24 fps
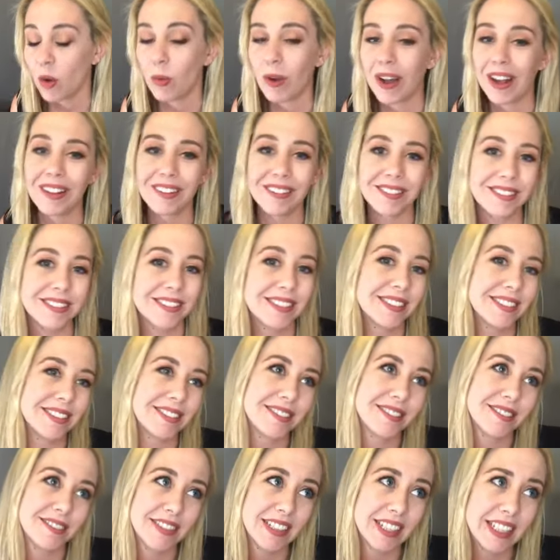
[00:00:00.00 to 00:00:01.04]
Well,
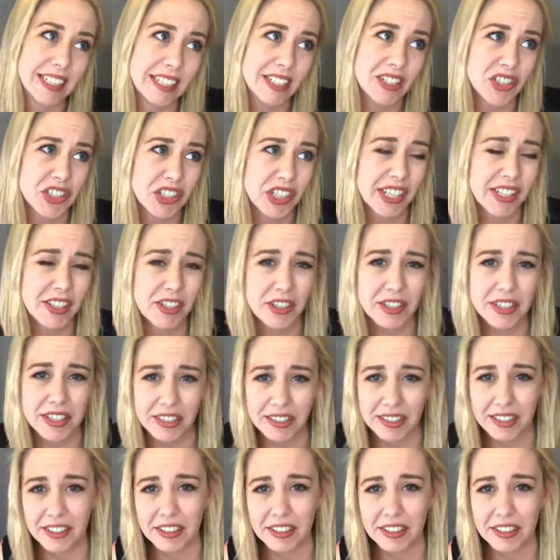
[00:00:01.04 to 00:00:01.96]
Shenhe's a